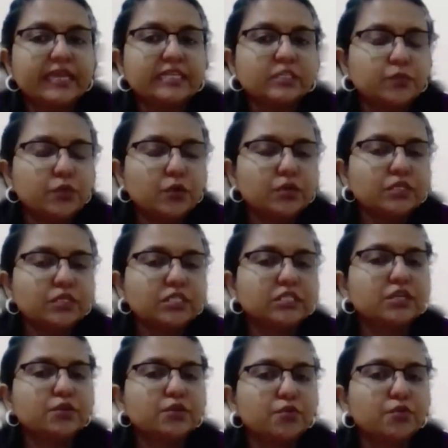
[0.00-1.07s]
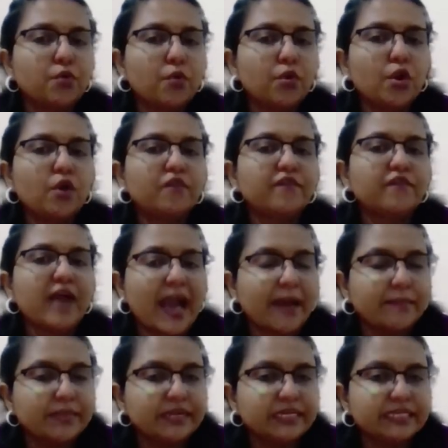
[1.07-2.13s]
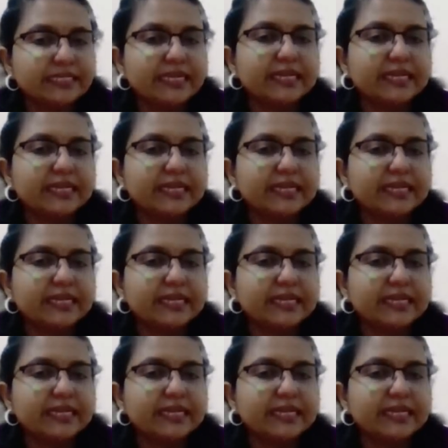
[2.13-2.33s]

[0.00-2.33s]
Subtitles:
explores the role of habits